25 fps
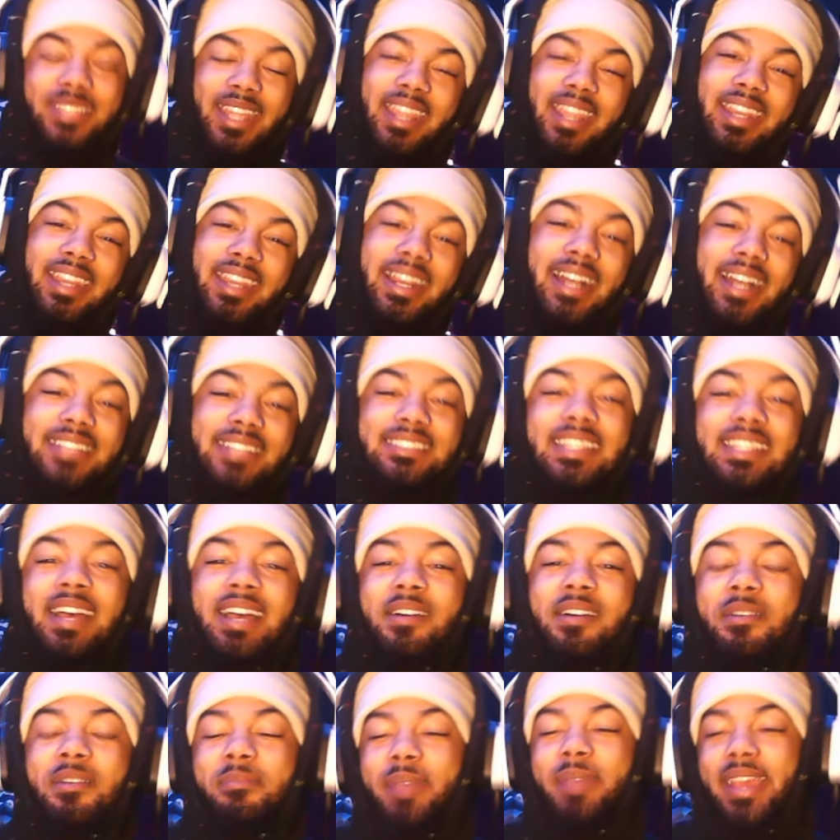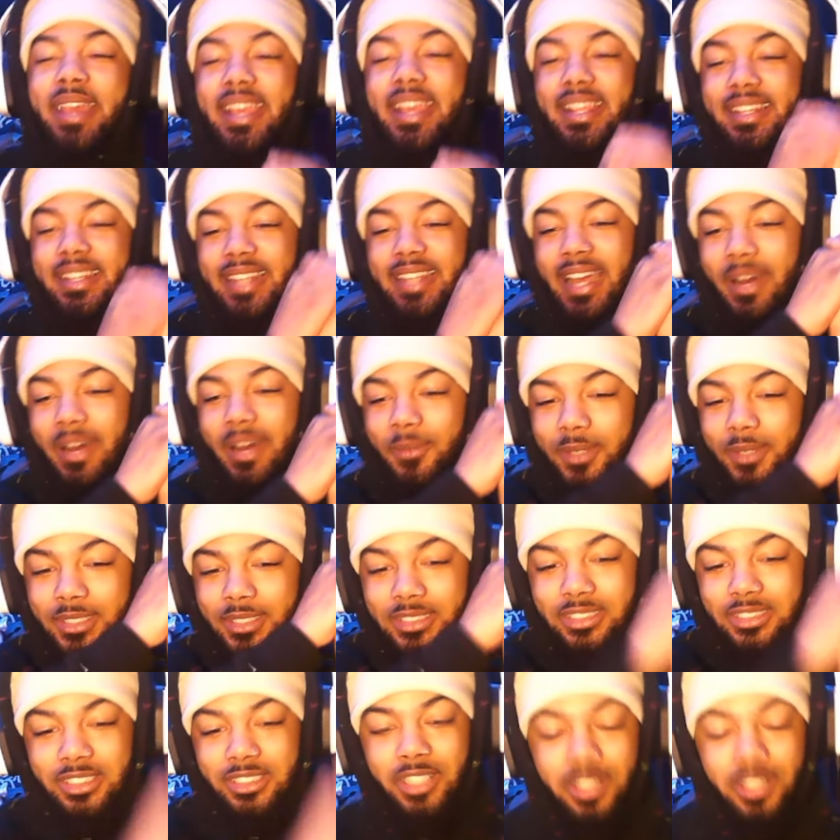you guys have it, man. That
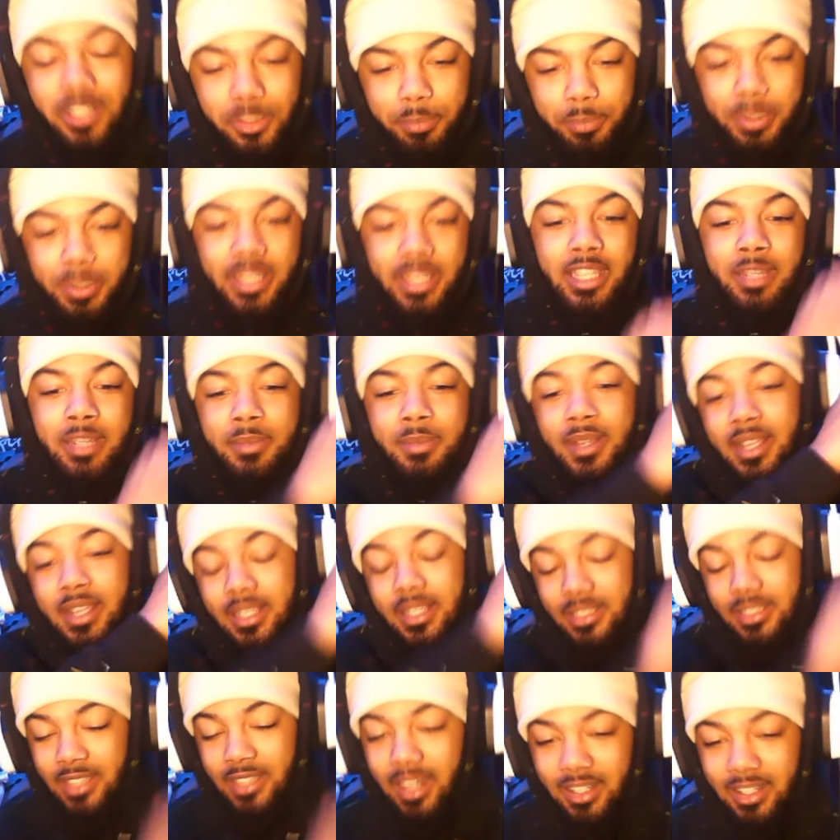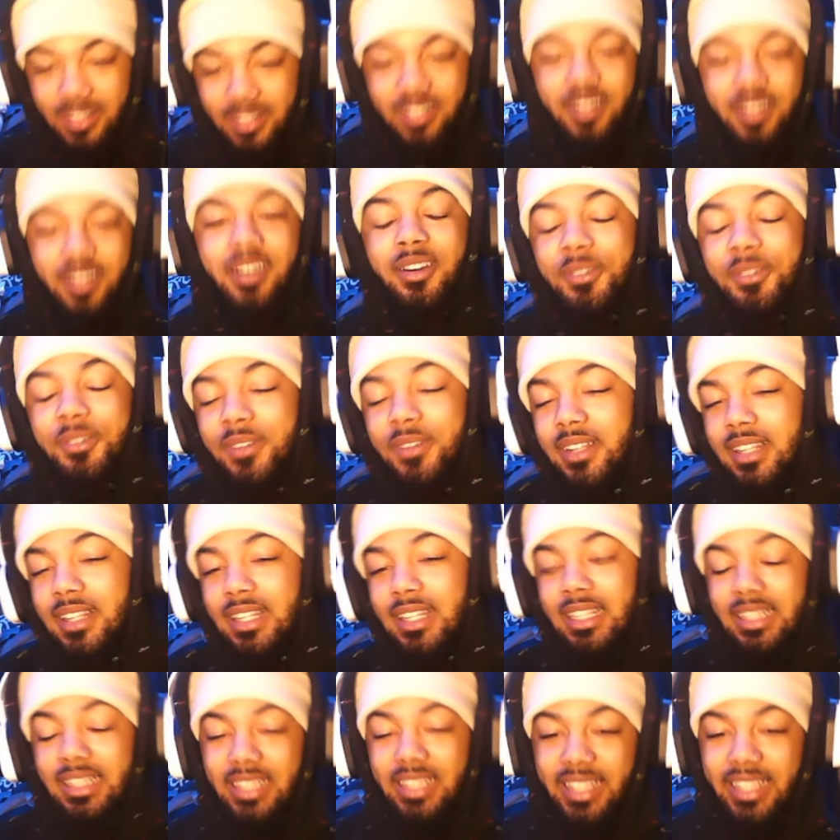was Lil Peep, Yunggoth,
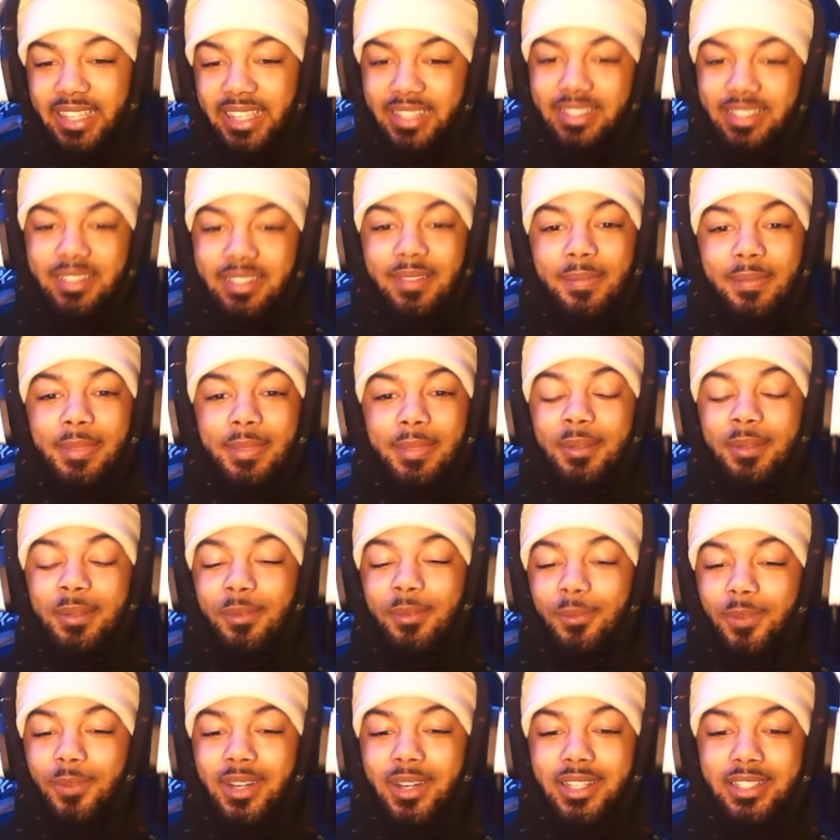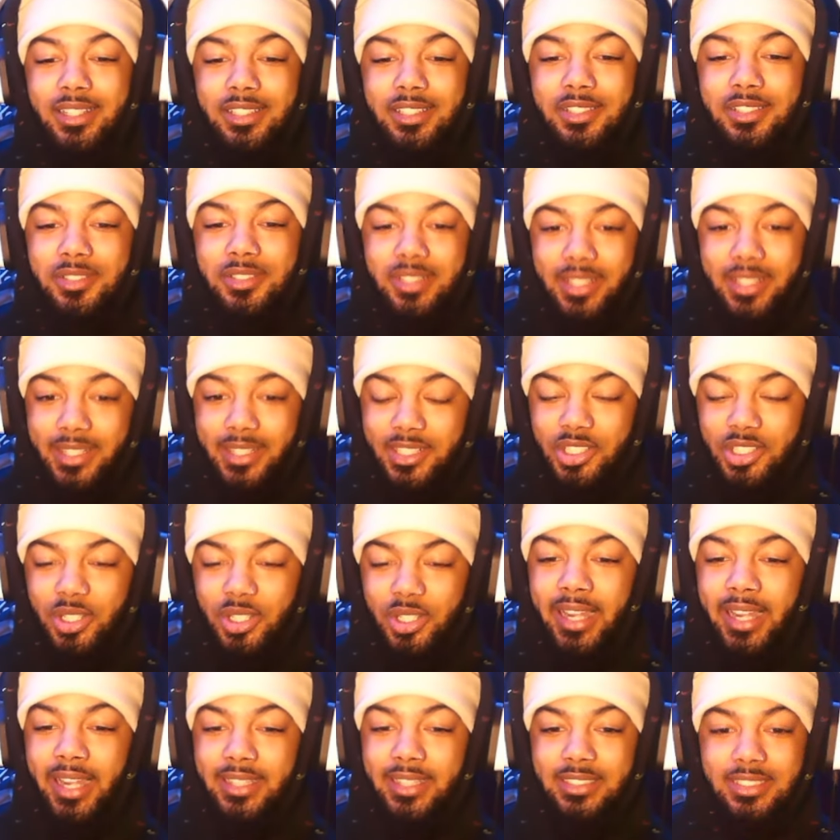Lick. What a unique
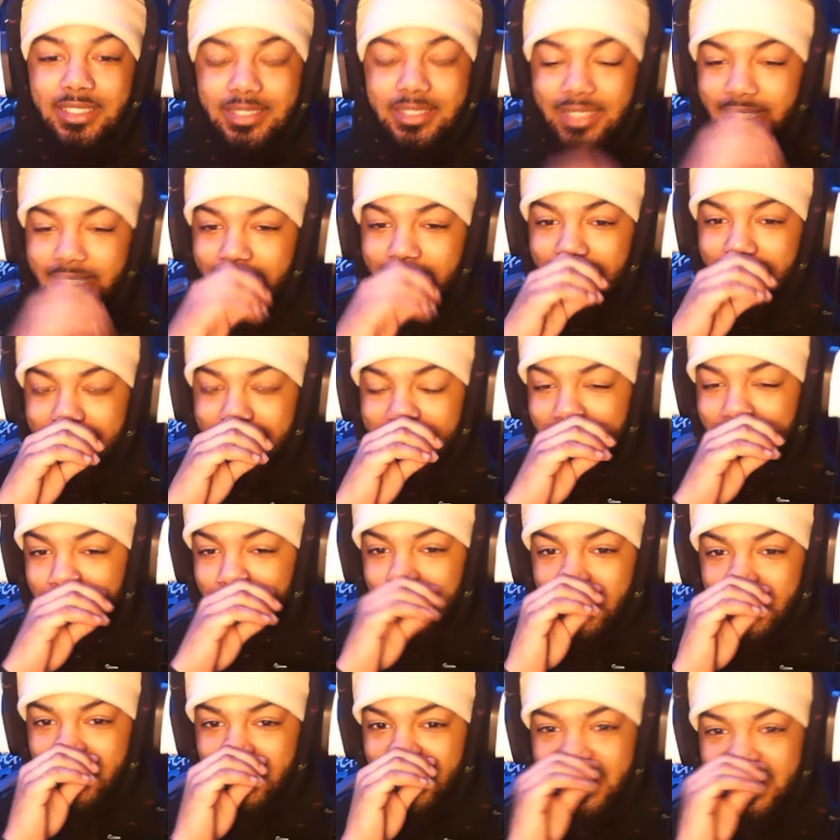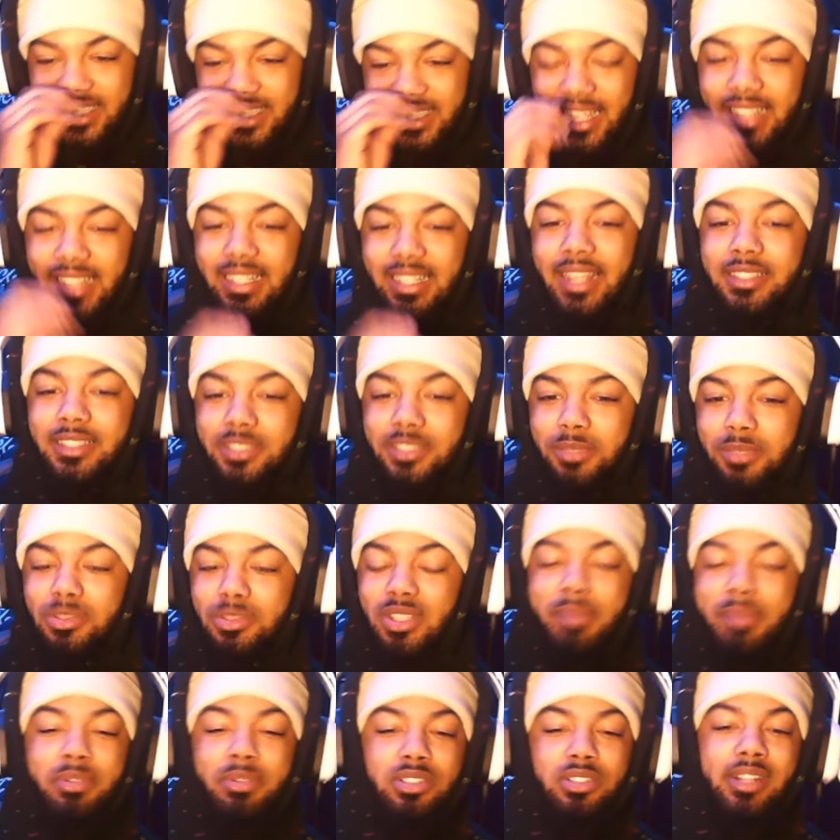track, to say the least, bro. I like some
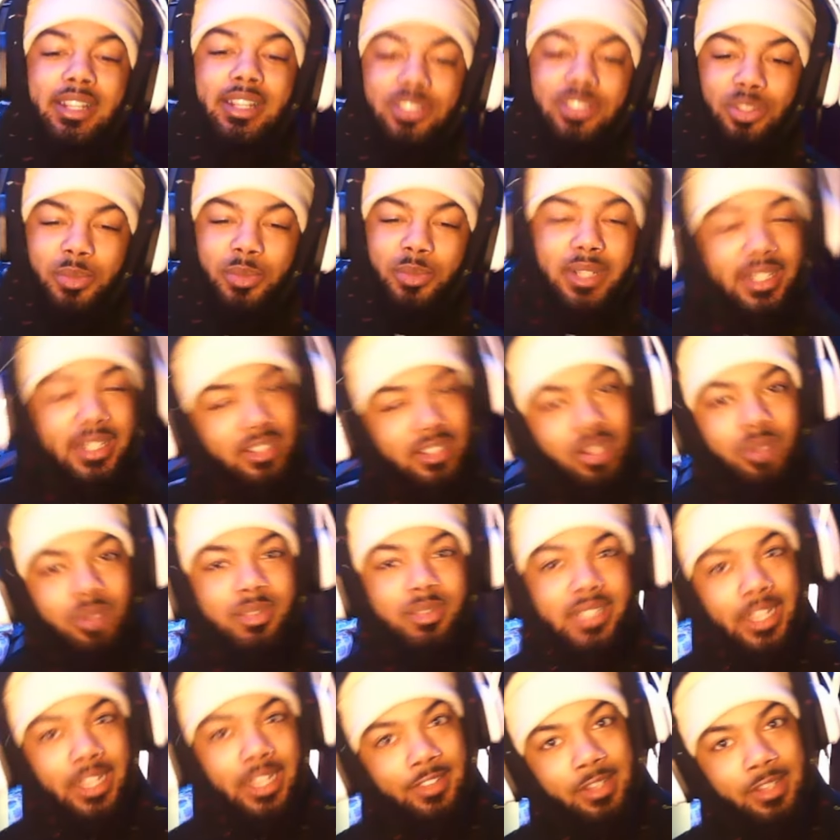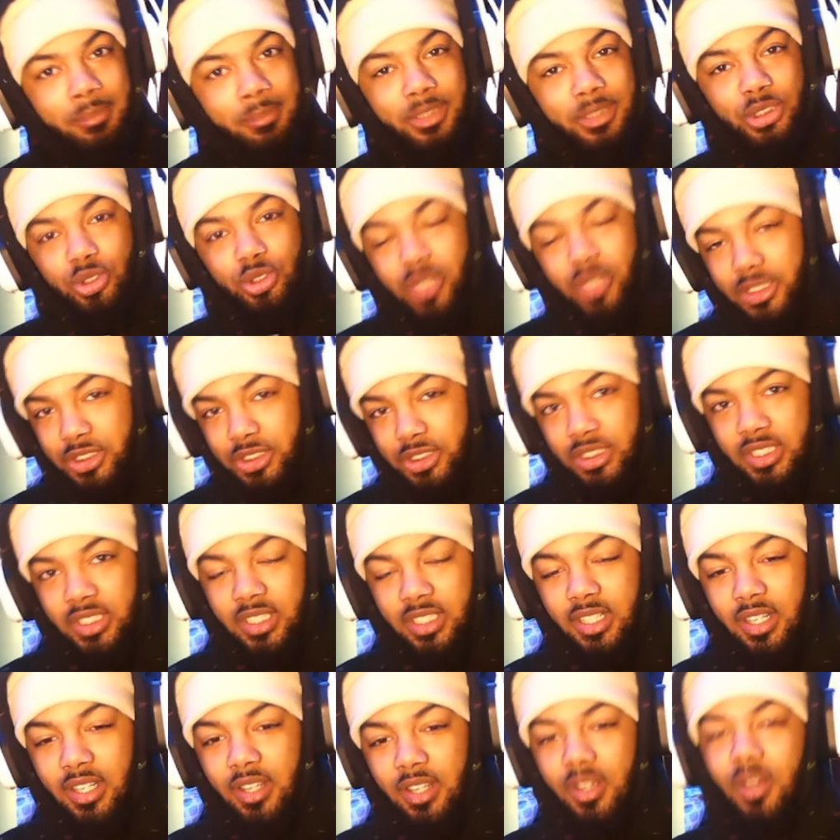type of tracks to where they don't really have that much structure,
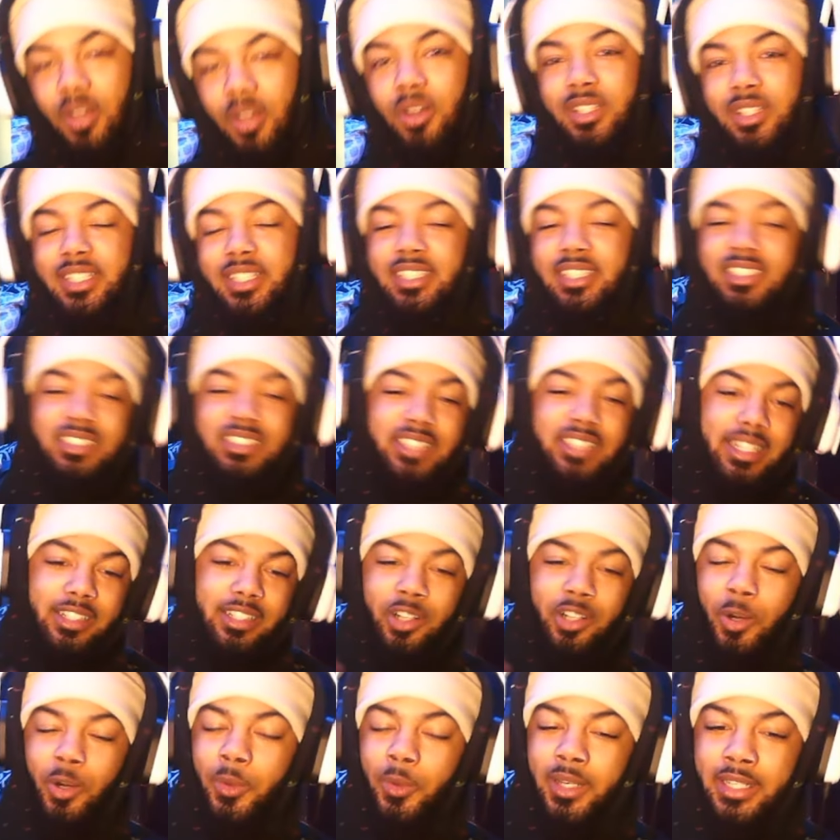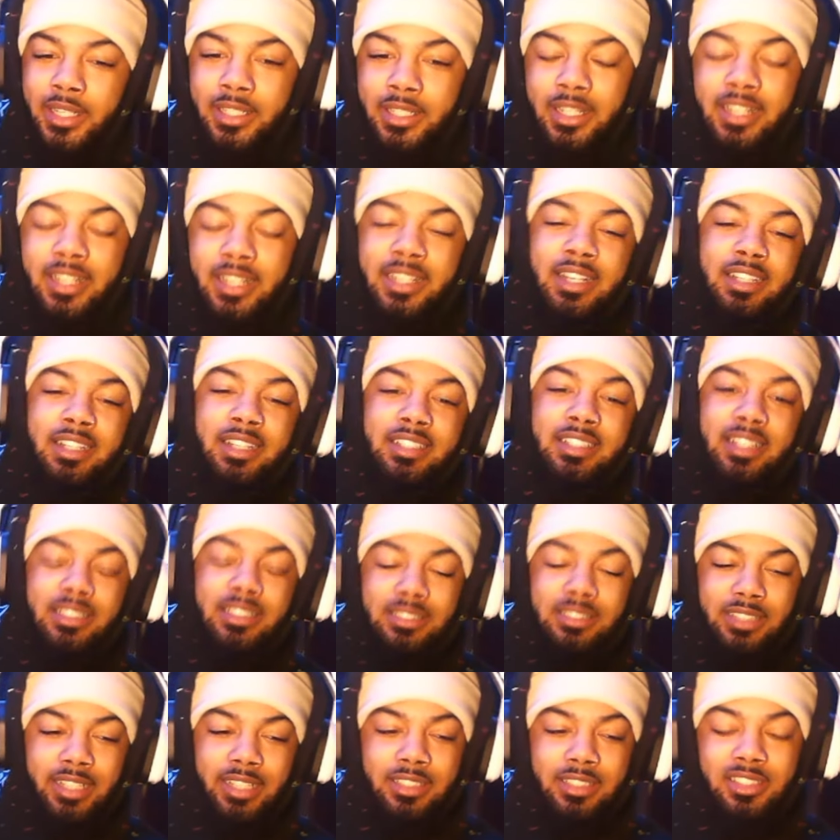but they just like go in and they
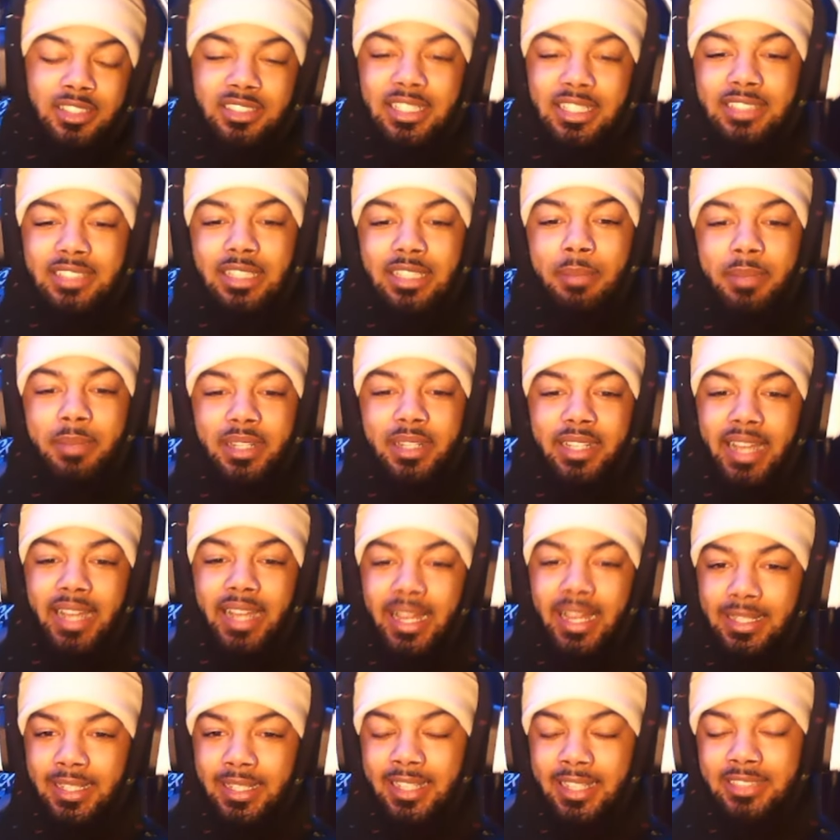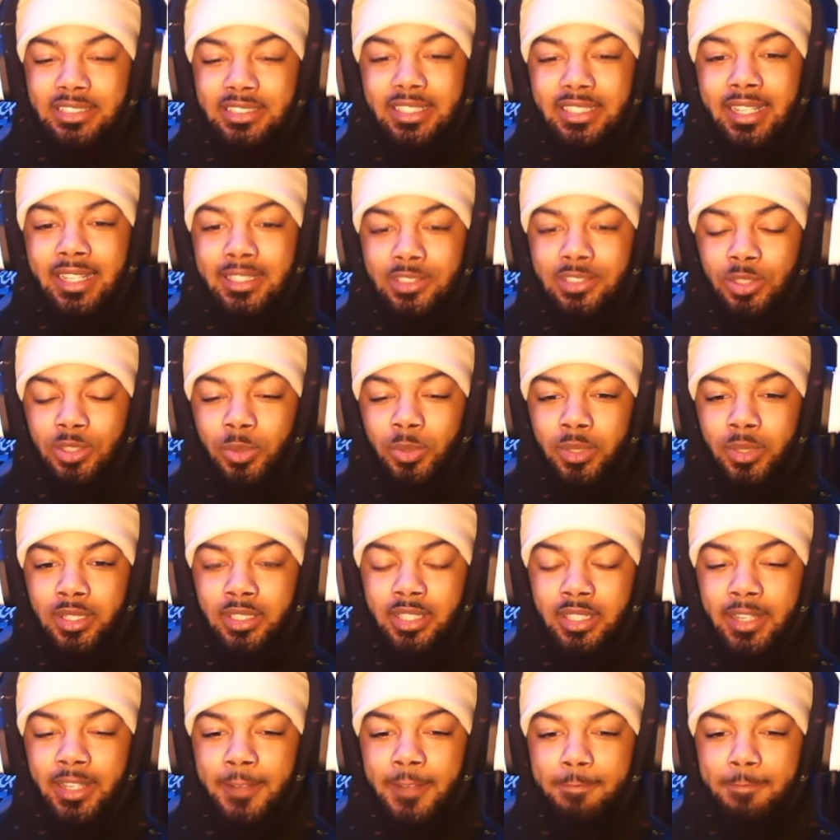just like, there's not that many guidelines as to where,
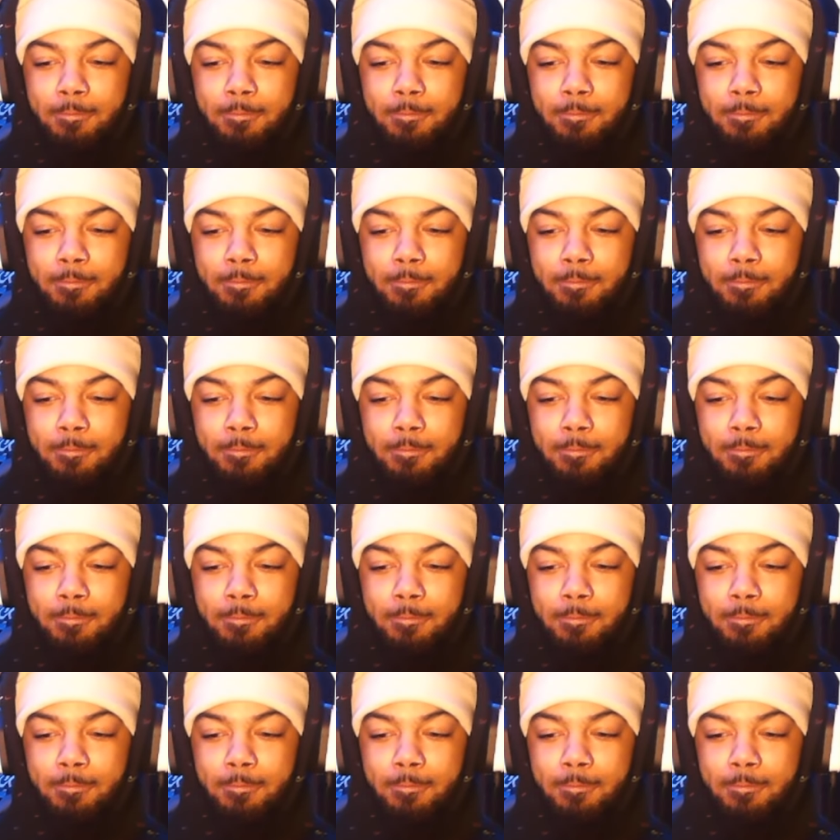like,